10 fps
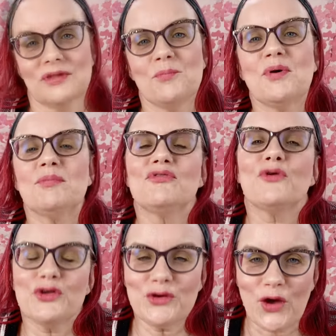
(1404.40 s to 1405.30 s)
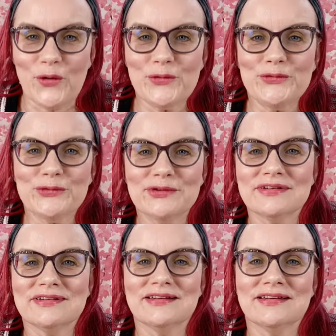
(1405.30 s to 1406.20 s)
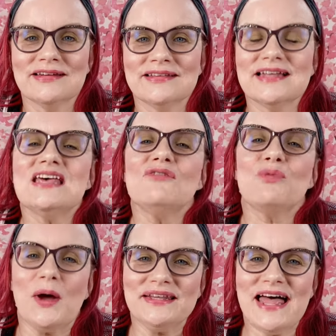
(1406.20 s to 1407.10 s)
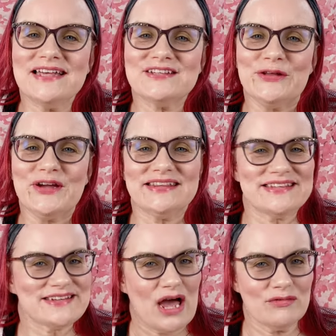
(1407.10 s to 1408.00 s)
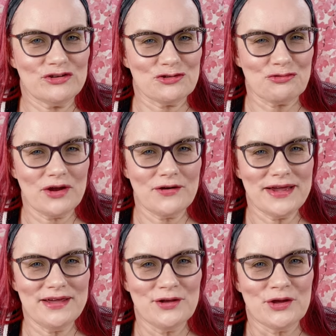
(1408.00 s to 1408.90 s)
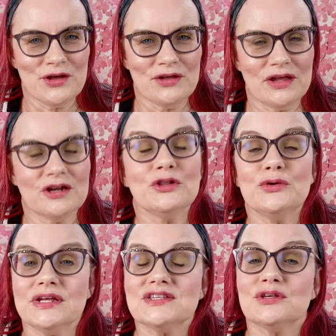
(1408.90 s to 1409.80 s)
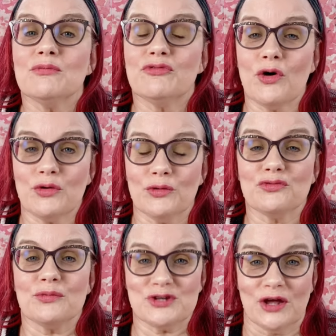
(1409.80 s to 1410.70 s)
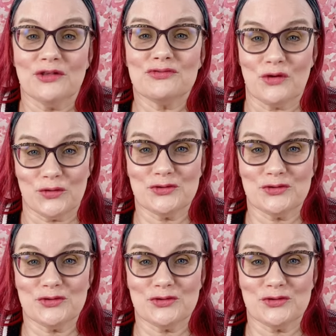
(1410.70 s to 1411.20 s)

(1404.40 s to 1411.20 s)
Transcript: But before you go, let's have one last look at the scavenger fairy, including some photos from John's photo